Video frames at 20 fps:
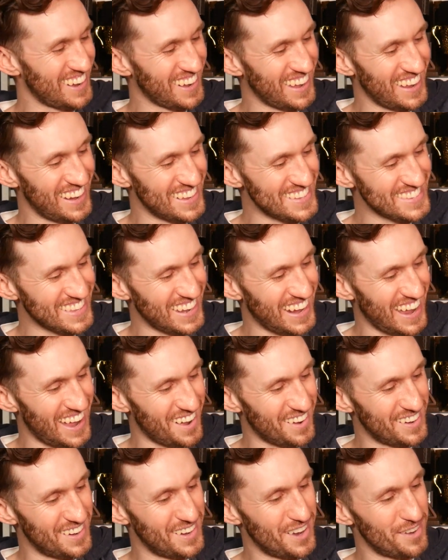Okay, let's get it
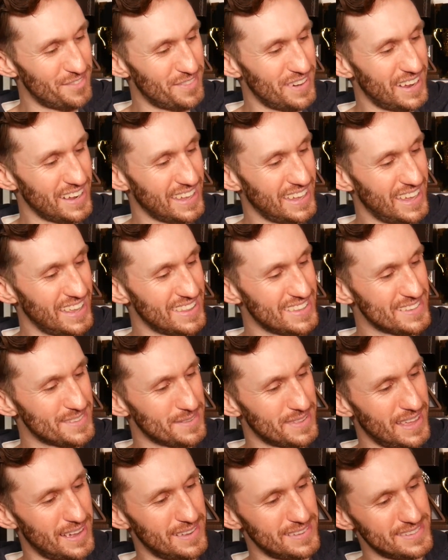out and hopefully I can get this
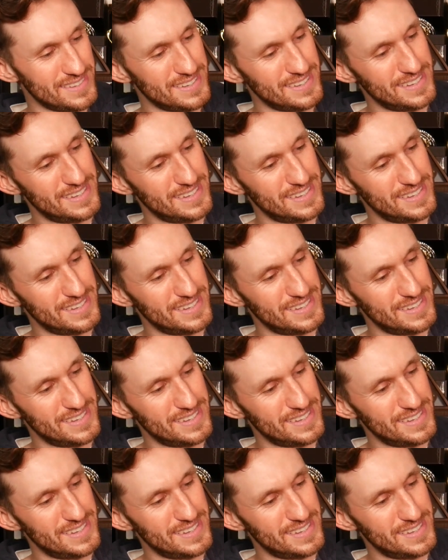without